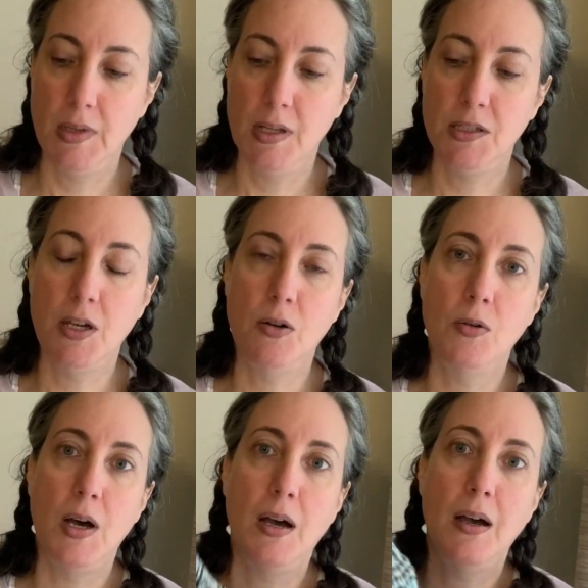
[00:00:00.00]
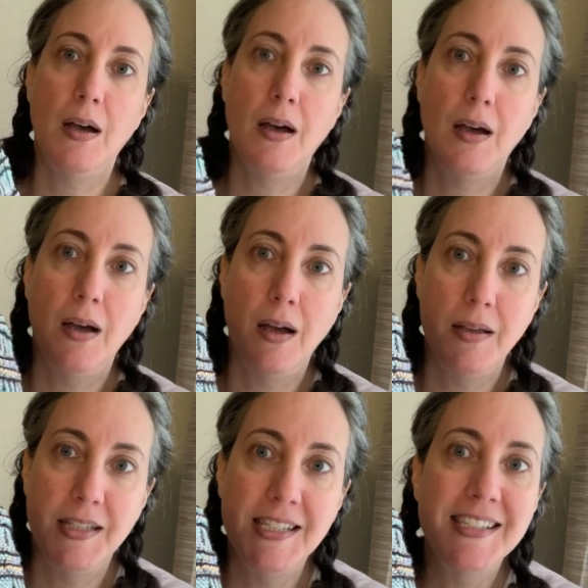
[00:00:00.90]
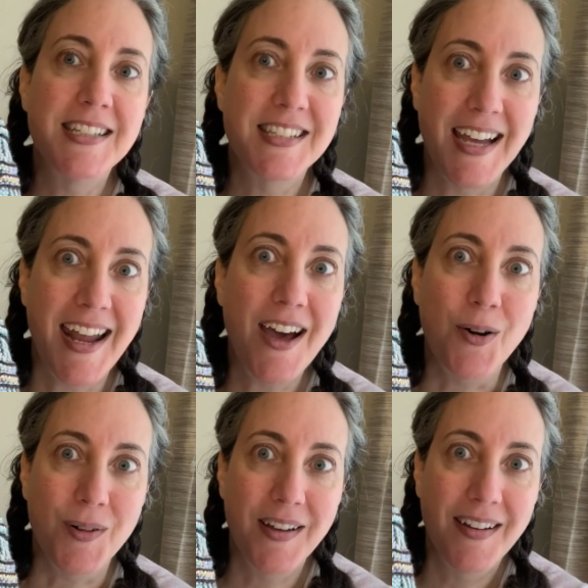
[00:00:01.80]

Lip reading: So this is inside out.